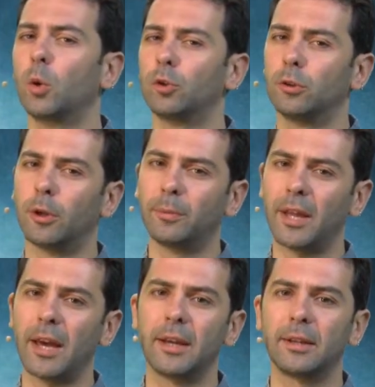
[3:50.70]
we should
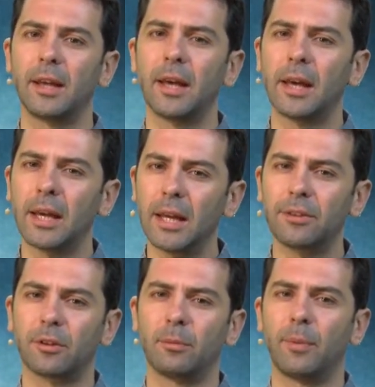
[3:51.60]
obtain
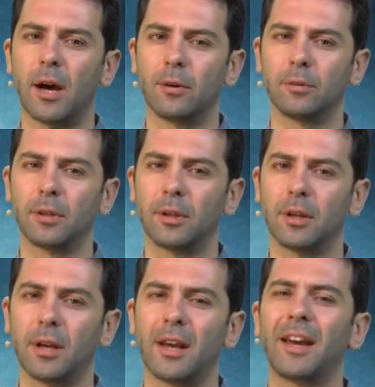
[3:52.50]
each compound
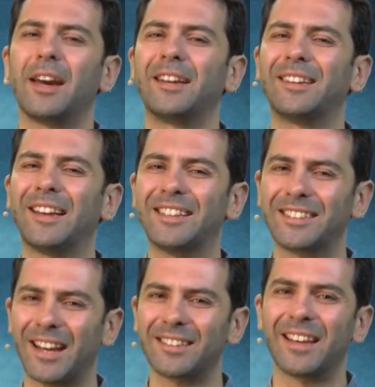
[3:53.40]
in
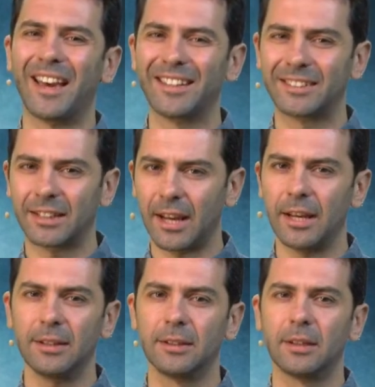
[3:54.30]
such a
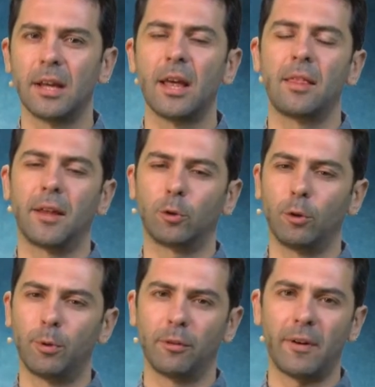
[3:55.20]
state that
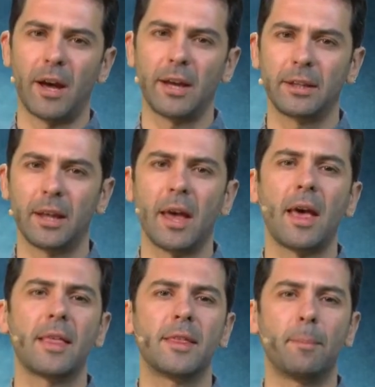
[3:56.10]
will provide
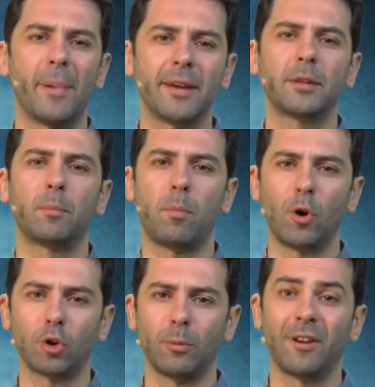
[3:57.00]
the best
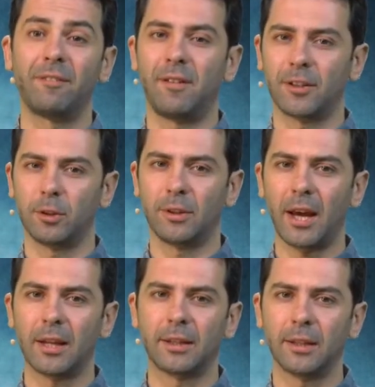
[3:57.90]
possible
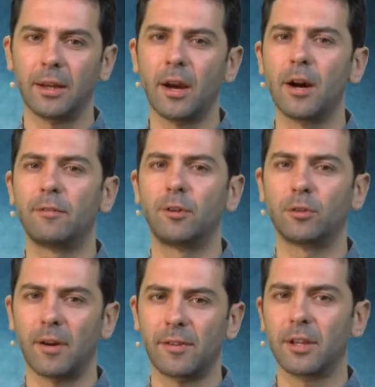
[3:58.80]
functionality
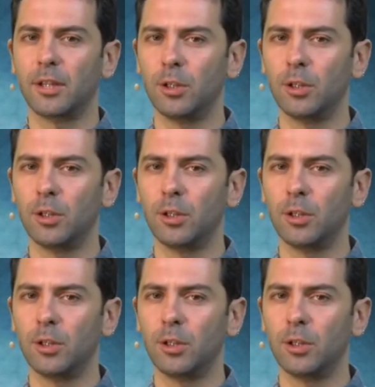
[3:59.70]
for further